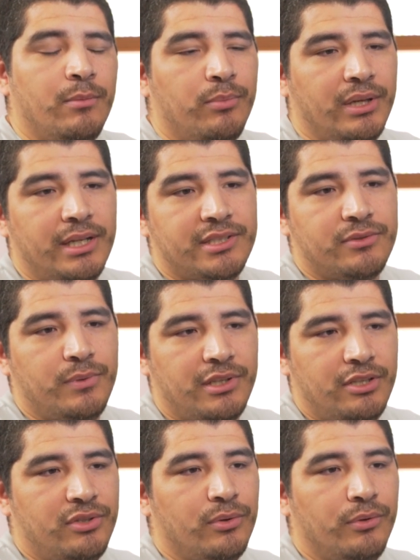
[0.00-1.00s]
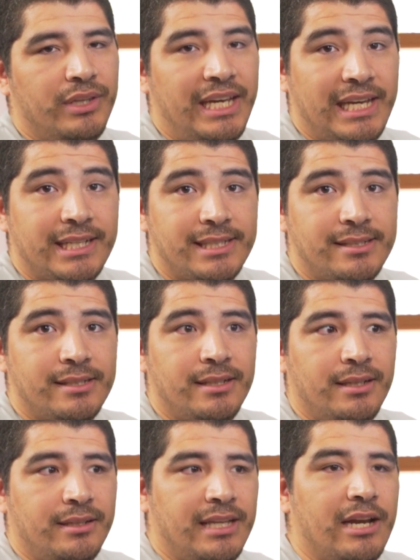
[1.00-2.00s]
Plus with the dual NICs,
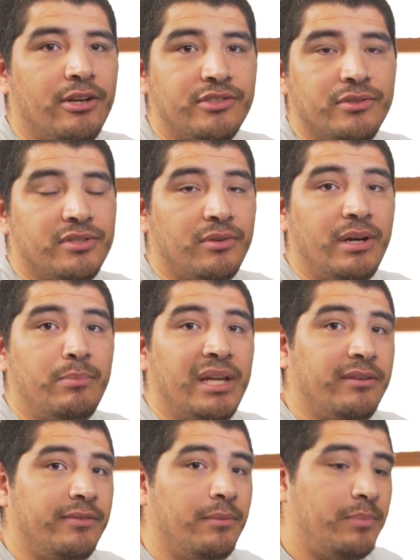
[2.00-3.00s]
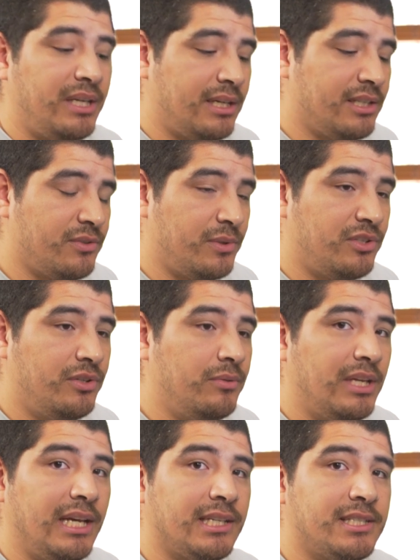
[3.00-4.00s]
that also is a great benefit, because with two
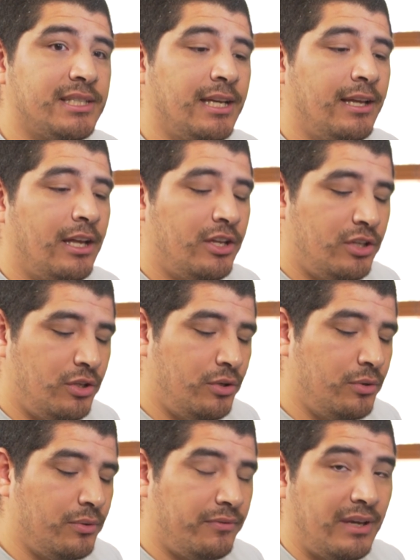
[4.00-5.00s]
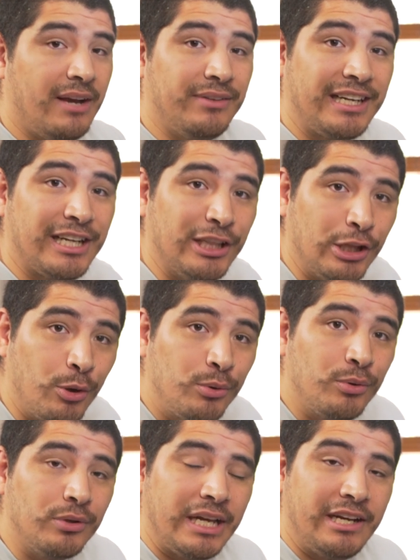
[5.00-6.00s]
NICs, if you have like a
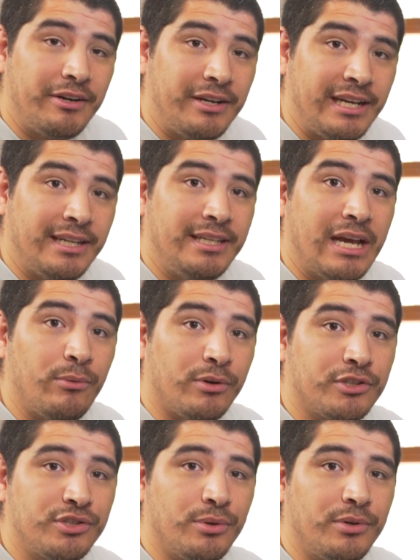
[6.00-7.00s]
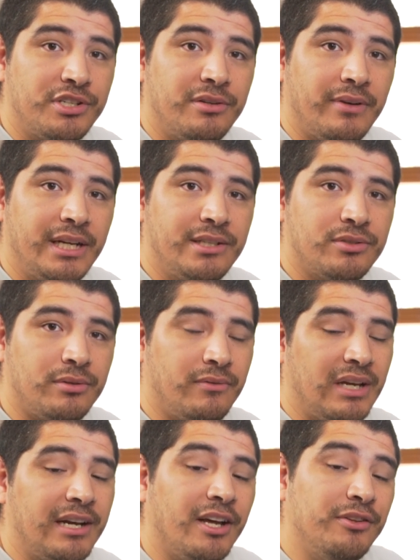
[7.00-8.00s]
local area network storage device, or
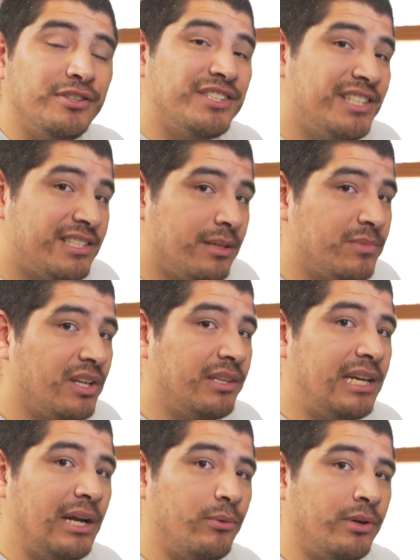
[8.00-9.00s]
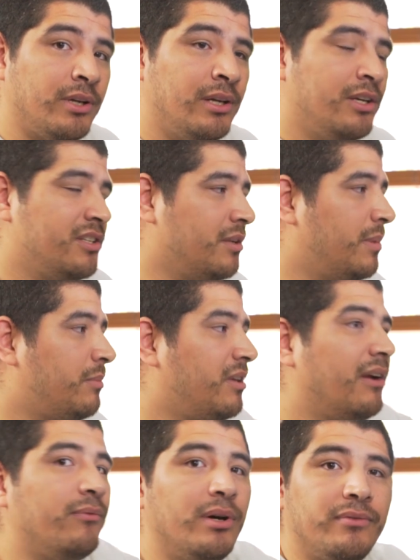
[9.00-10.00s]
you've got other systems on the network, so maybe
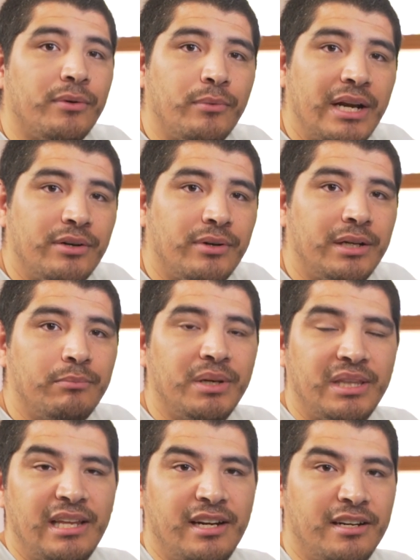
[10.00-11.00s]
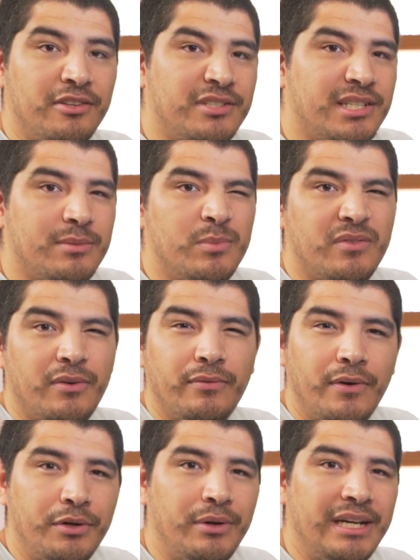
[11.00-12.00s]
you have one for rendering, but then another system's for
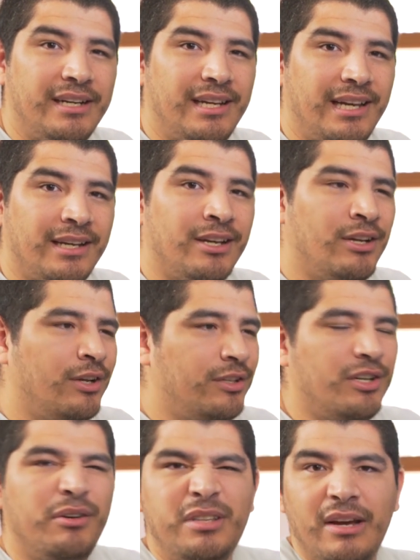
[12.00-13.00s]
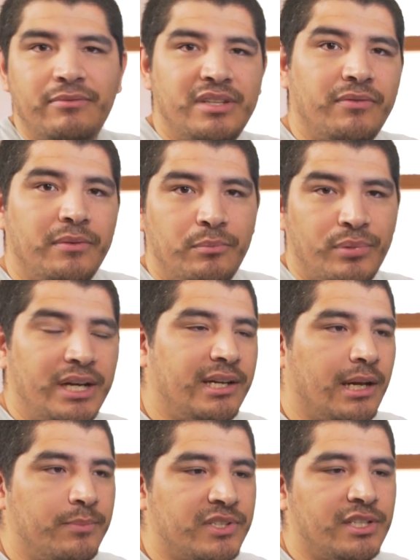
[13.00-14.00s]
photo editing, you know, you have different
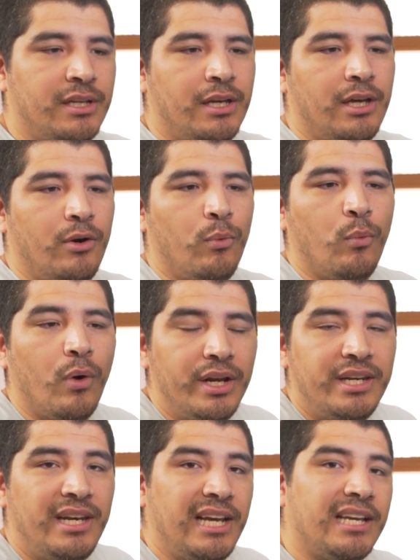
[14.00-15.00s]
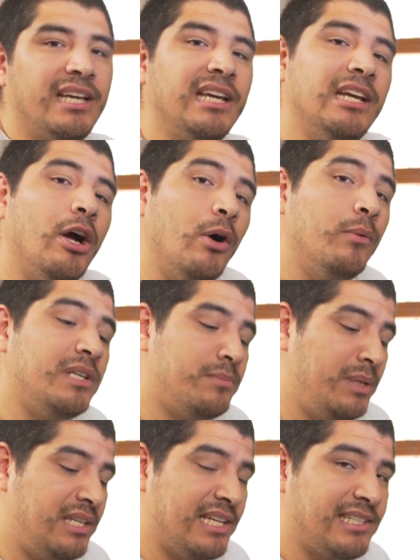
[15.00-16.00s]
breakups, one NIC can always
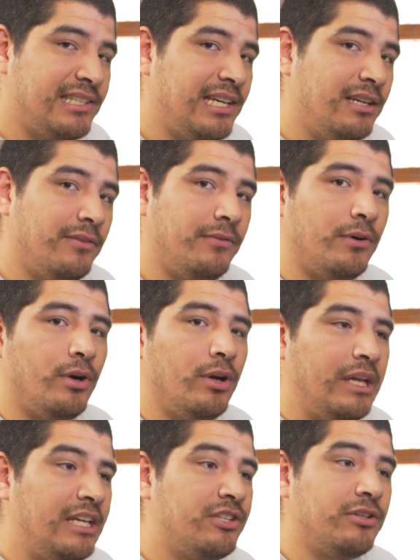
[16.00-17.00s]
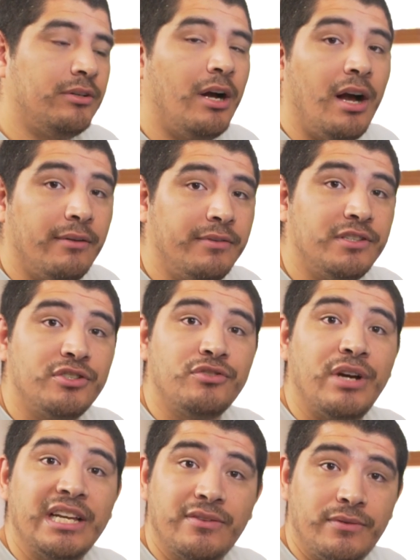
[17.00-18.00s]
be designated for inter-office
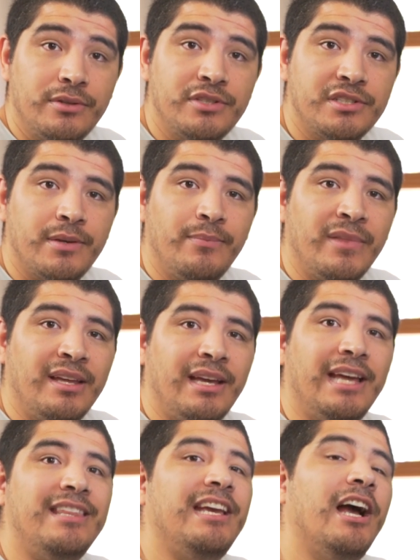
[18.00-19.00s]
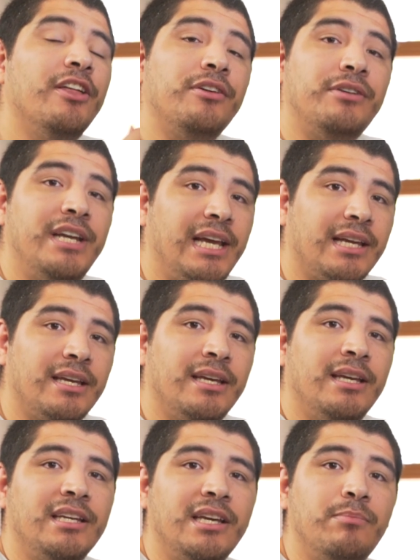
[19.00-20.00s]
transfers, and the other NIC
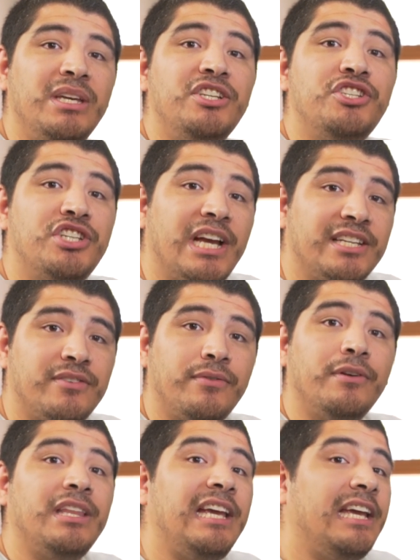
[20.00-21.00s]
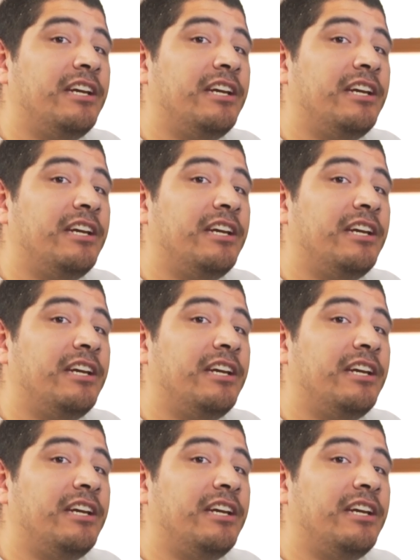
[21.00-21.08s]
can be just for the